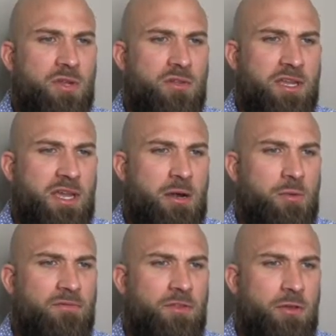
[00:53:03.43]
kind of
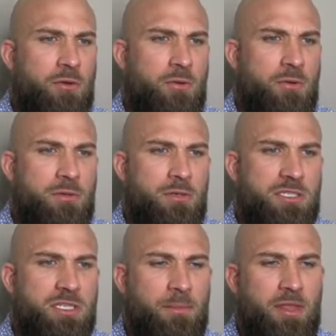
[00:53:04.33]
review
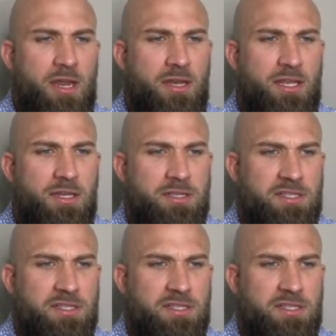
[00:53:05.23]
some of the ideas